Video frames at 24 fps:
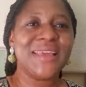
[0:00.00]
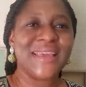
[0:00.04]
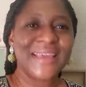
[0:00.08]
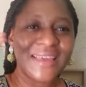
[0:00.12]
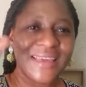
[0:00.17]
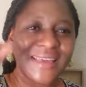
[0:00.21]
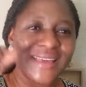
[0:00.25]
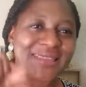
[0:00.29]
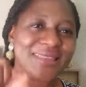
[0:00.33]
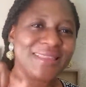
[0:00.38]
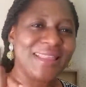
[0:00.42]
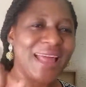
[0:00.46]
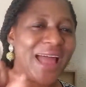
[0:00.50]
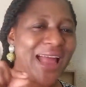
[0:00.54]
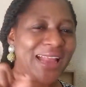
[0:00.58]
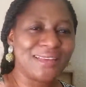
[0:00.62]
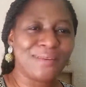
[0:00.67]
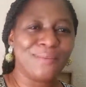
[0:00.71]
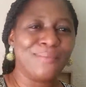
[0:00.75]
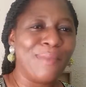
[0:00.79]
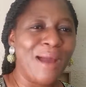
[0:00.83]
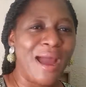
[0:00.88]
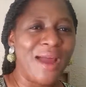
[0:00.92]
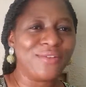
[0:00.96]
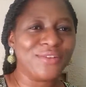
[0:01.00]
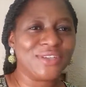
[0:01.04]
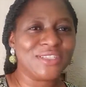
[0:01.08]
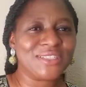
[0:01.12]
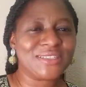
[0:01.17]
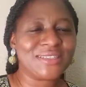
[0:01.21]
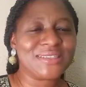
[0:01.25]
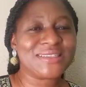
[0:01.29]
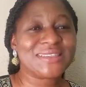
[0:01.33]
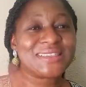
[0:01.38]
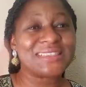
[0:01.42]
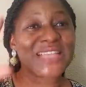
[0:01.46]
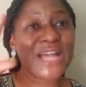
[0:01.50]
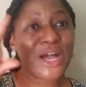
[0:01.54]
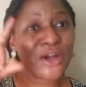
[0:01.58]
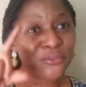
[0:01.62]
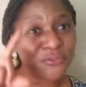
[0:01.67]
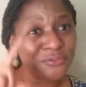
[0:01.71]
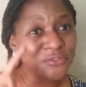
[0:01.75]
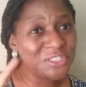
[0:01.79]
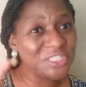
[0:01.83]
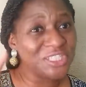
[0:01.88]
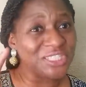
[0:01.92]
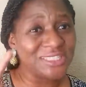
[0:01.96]
in that marriage.
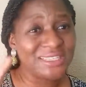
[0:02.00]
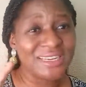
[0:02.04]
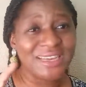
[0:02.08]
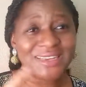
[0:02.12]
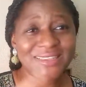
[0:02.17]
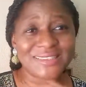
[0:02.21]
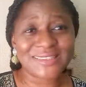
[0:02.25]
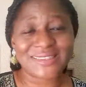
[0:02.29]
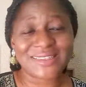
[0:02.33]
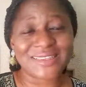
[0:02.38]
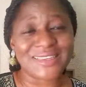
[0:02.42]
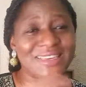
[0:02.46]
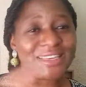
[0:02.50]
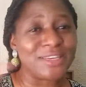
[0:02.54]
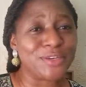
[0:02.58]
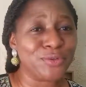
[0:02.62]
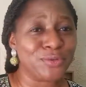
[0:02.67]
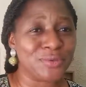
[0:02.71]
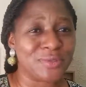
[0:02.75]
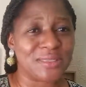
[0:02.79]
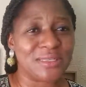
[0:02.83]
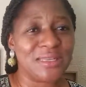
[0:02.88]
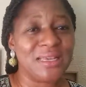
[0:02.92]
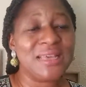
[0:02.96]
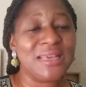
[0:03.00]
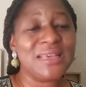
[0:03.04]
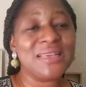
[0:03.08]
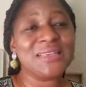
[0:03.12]
Selfishness kills.